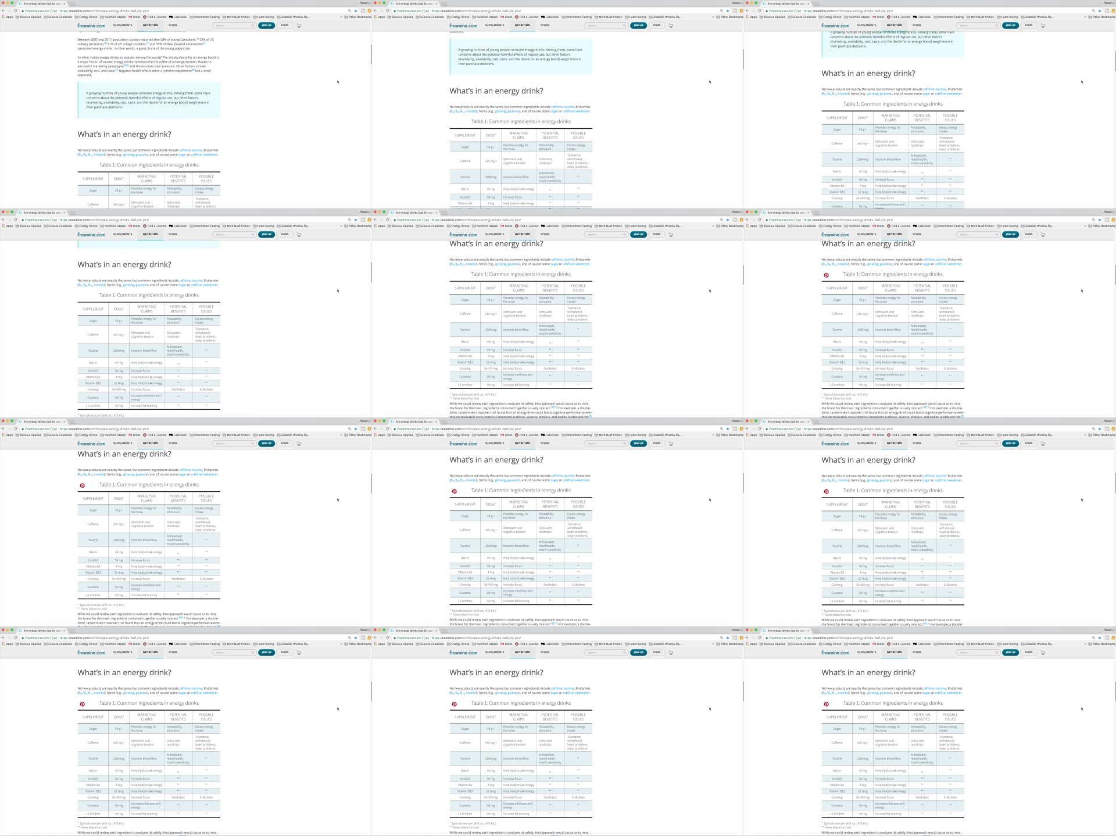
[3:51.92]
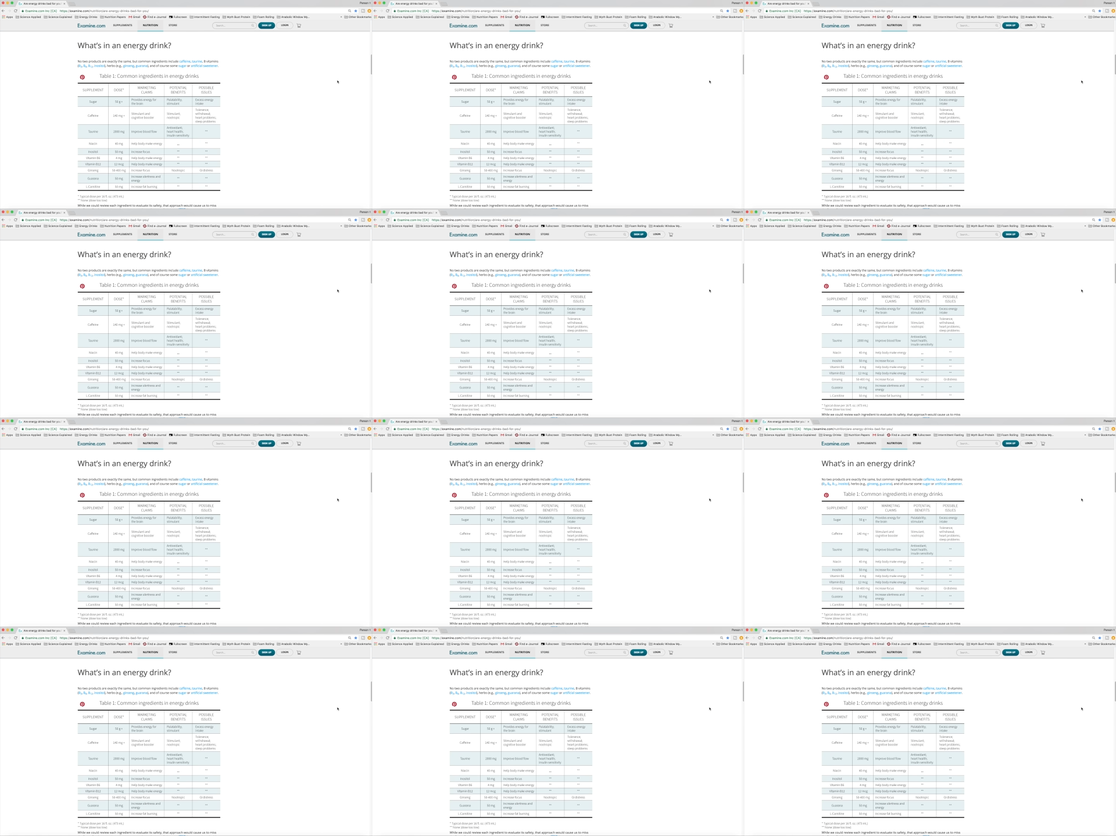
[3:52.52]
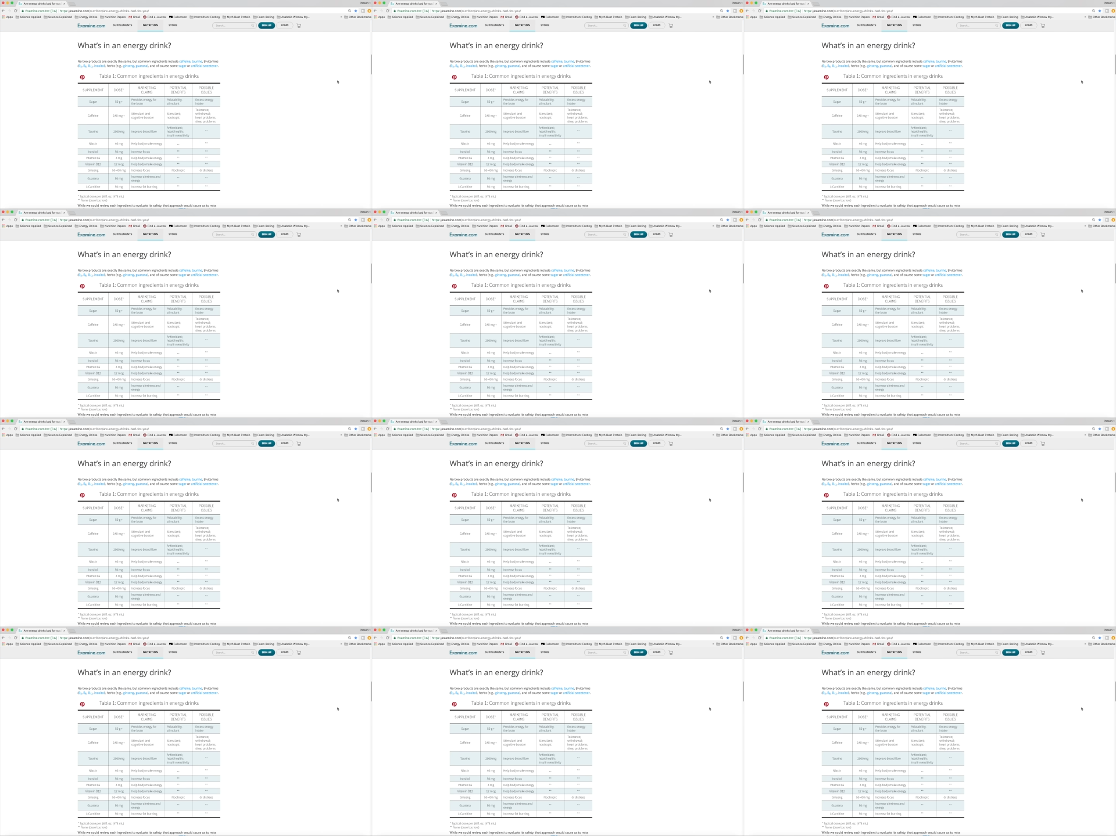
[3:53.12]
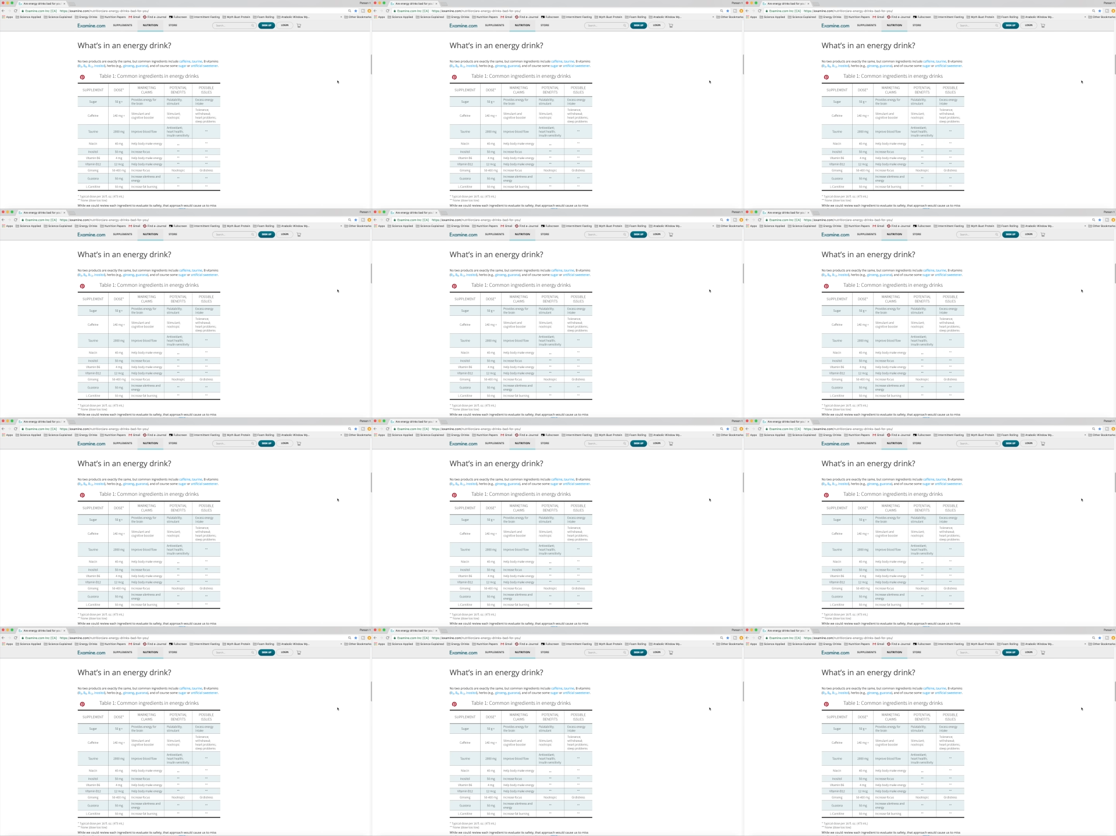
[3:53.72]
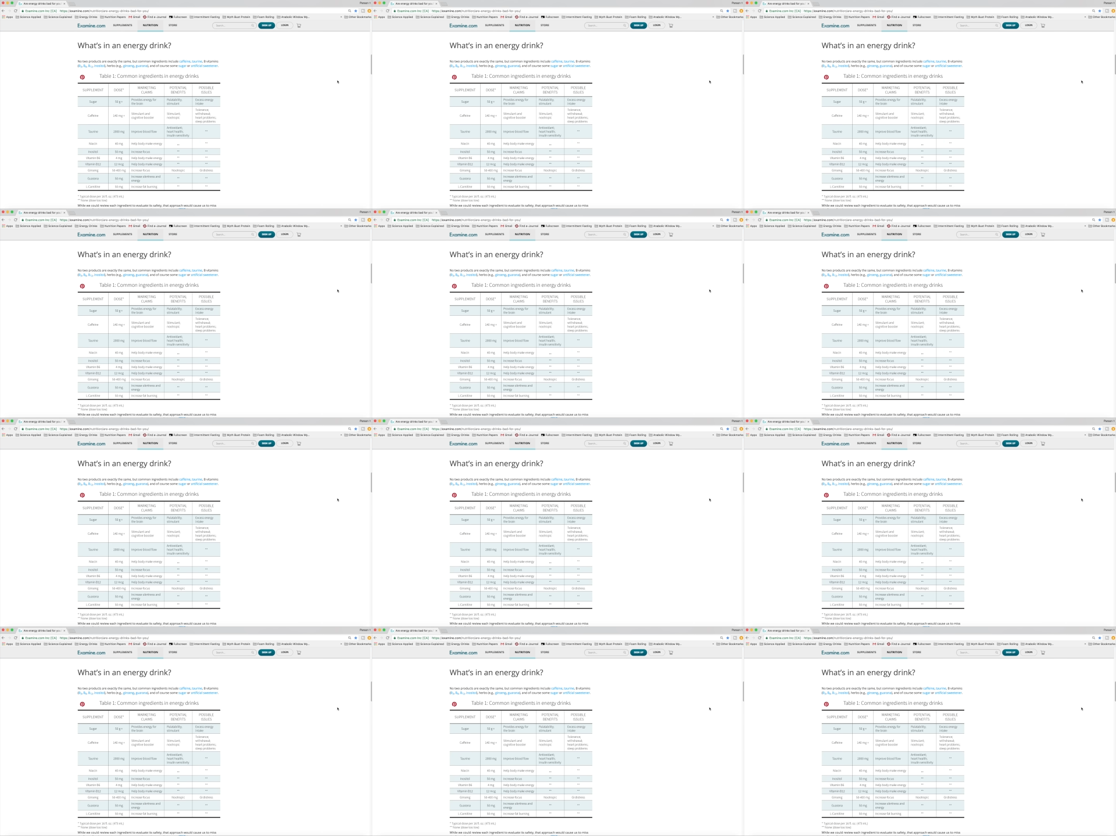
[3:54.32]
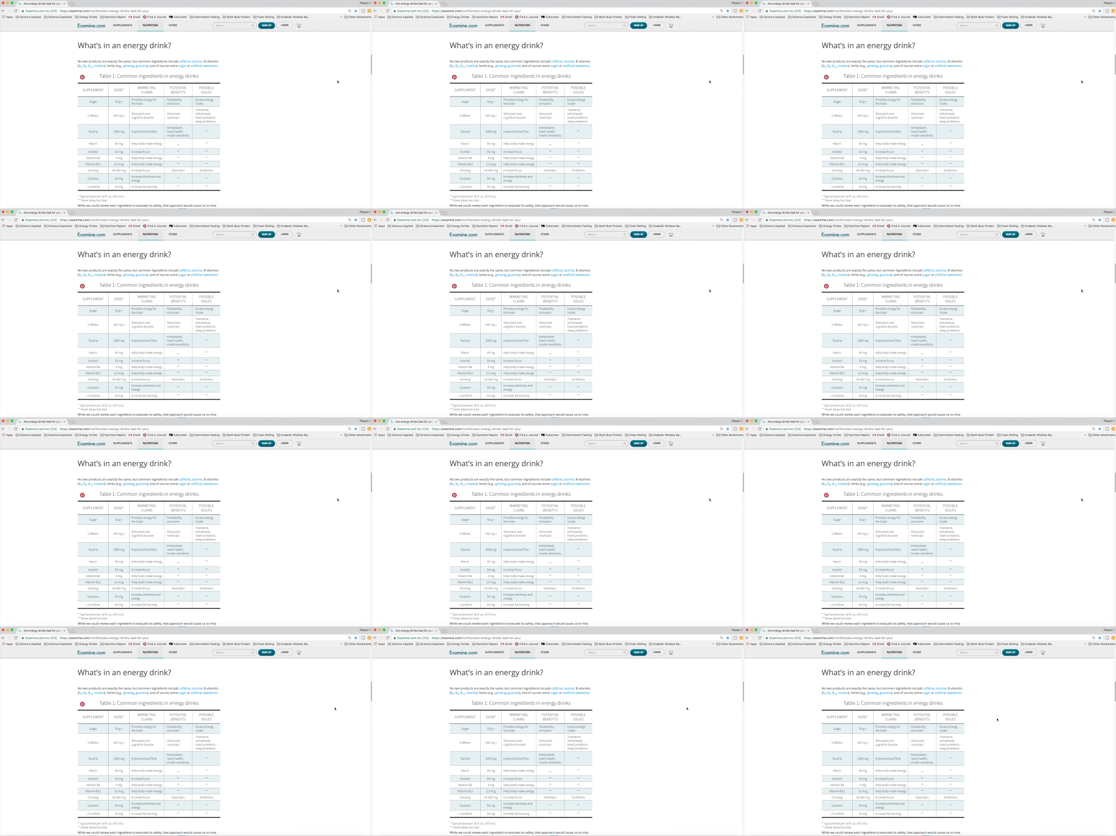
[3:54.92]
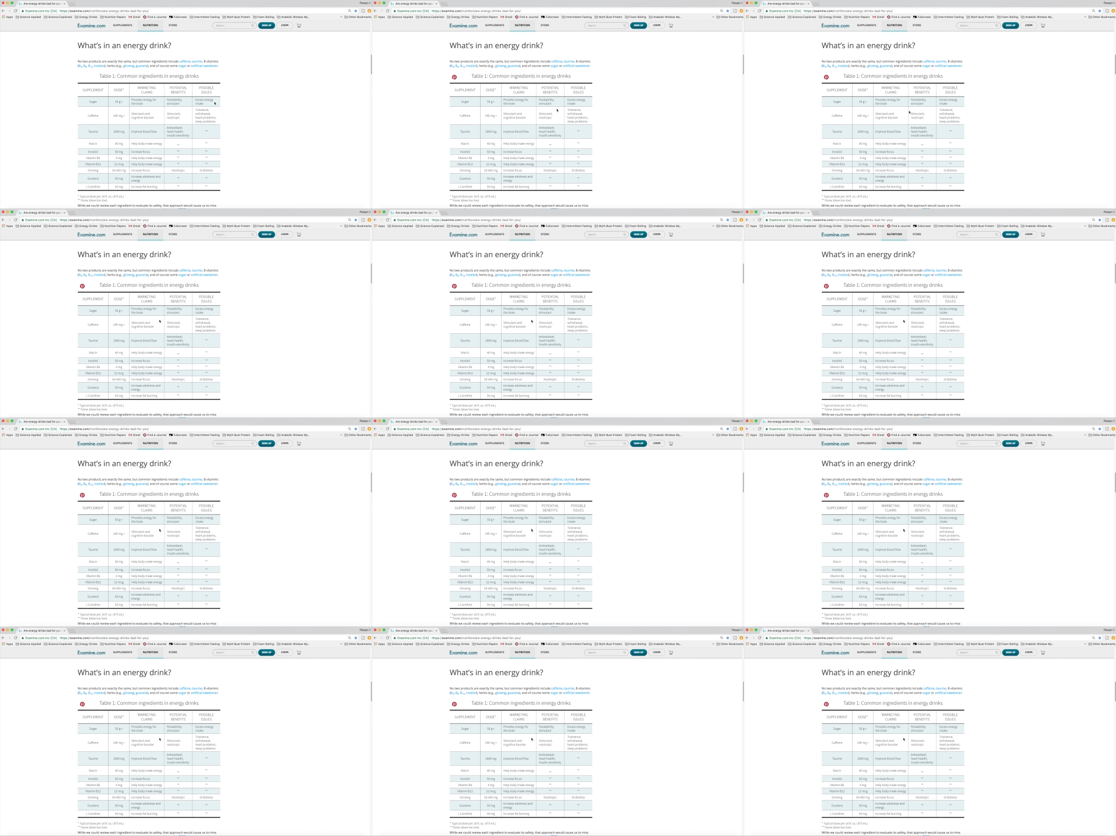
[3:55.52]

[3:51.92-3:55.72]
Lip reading: [unreadable: no face in view]